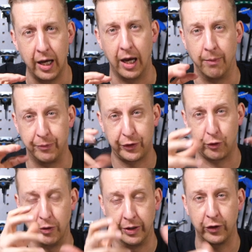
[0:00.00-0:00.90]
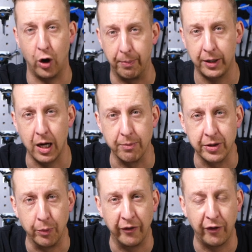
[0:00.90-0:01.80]
uh, screw-in type cups
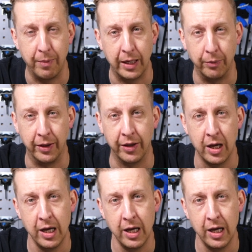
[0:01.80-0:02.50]
that we're familiar with.